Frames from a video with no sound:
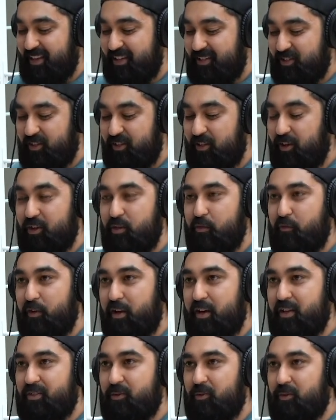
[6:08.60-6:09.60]
So you got your
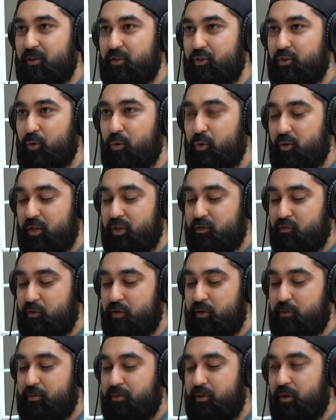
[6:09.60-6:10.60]
first one. Talk us through
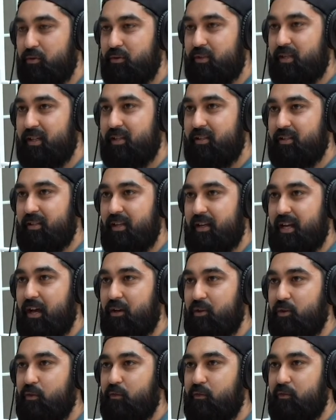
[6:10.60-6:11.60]
the process and how
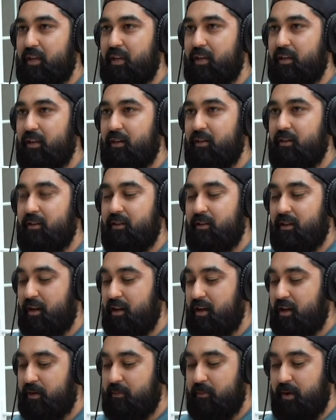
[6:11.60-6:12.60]
you're feeling
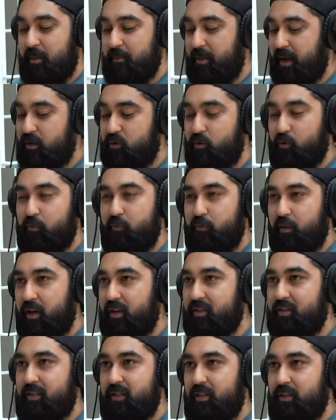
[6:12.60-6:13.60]
about your
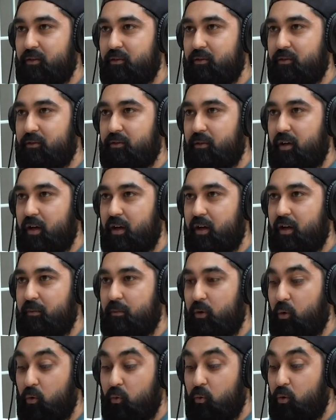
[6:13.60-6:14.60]
first deal.
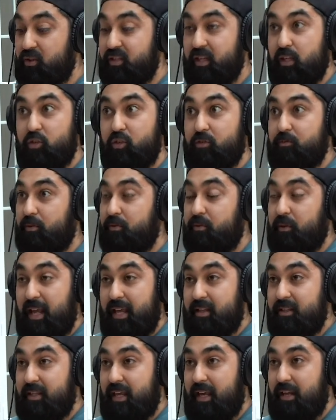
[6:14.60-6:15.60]
Or was it just
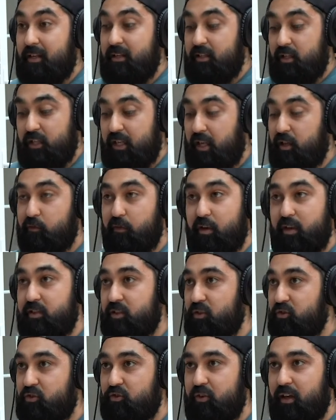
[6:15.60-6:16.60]
plain sailing? Did you get your first
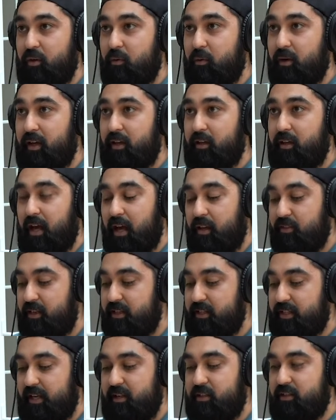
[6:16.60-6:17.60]
deal straight away? And
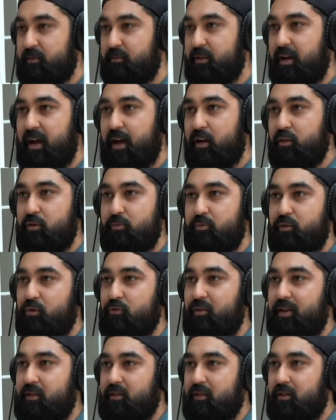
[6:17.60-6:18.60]
then tell us about how you
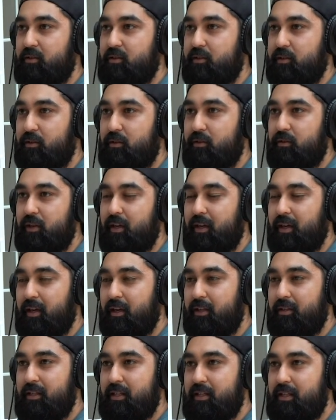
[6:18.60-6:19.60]
progressed on
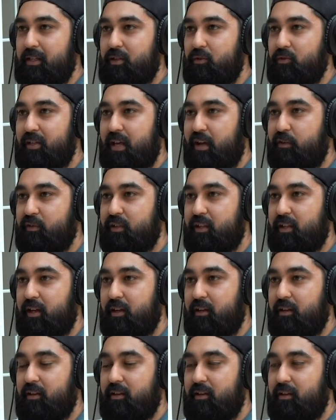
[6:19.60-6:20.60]
to deals after
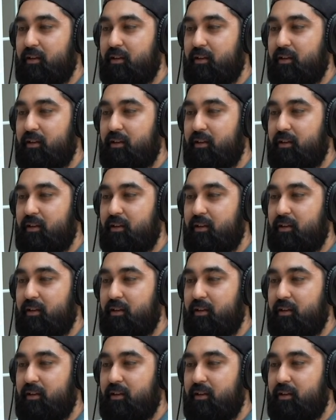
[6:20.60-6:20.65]
that.